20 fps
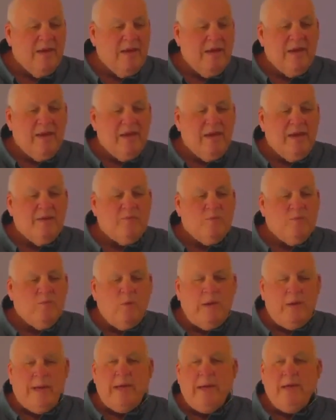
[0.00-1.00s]
If
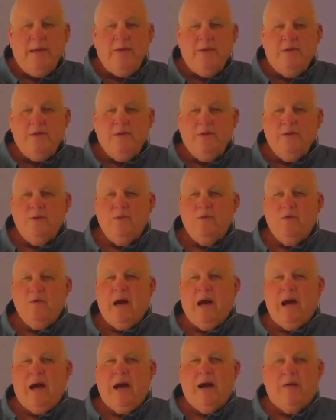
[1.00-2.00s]
we do
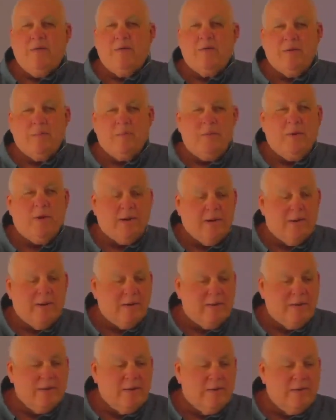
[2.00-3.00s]
our part,
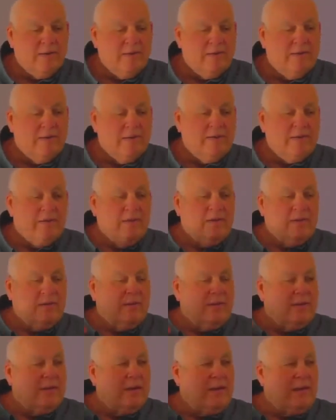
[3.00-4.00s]
the
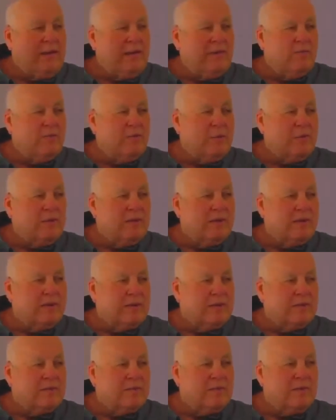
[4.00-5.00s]
key word
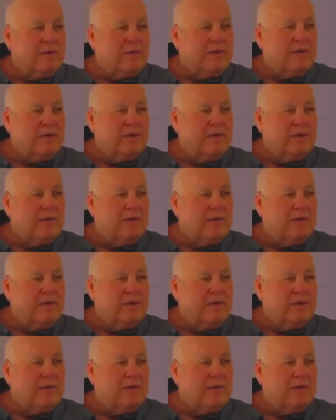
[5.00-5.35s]
there is what?